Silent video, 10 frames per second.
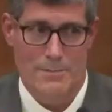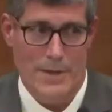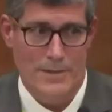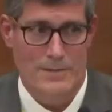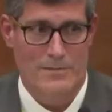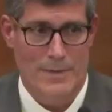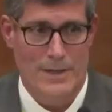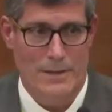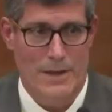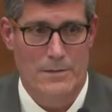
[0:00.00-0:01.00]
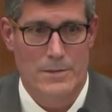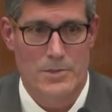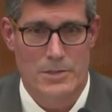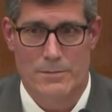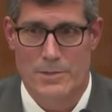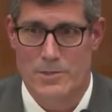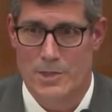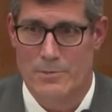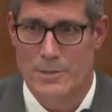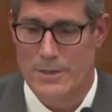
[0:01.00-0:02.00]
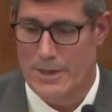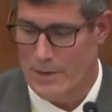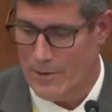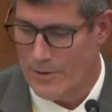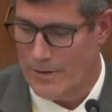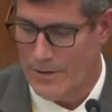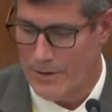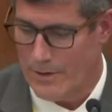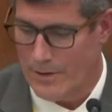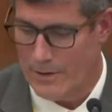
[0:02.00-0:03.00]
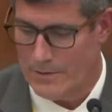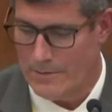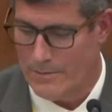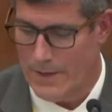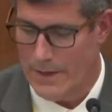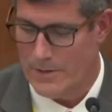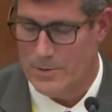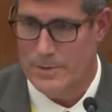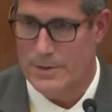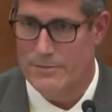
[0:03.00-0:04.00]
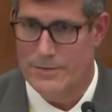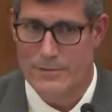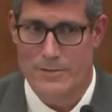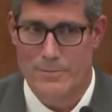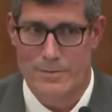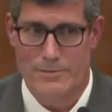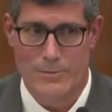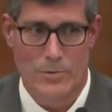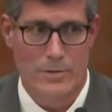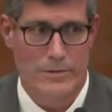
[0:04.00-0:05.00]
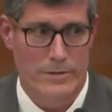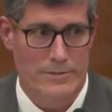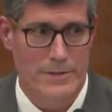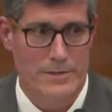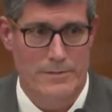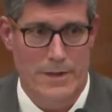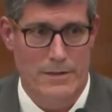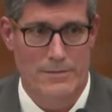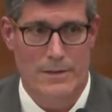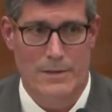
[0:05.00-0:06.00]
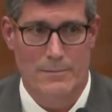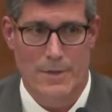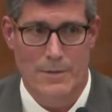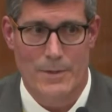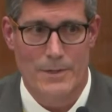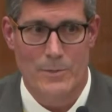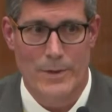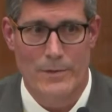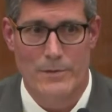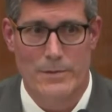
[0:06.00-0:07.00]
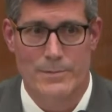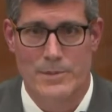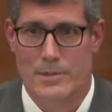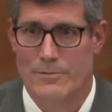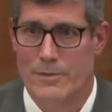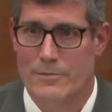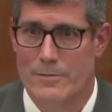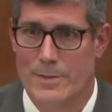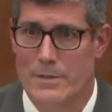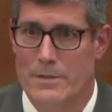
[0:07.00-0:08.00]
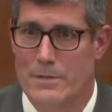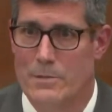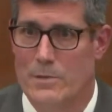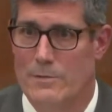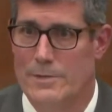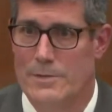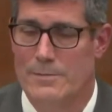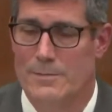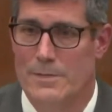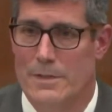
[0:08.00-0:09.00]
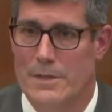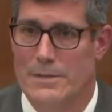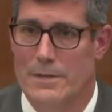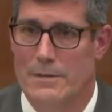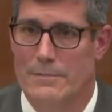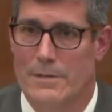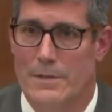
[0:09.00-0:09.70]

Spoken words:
the best of my knowledge, he was generally healthy on May 25th before the events of that evening. I'm unaware that he was suffering from any acute COVID symptoms at that time.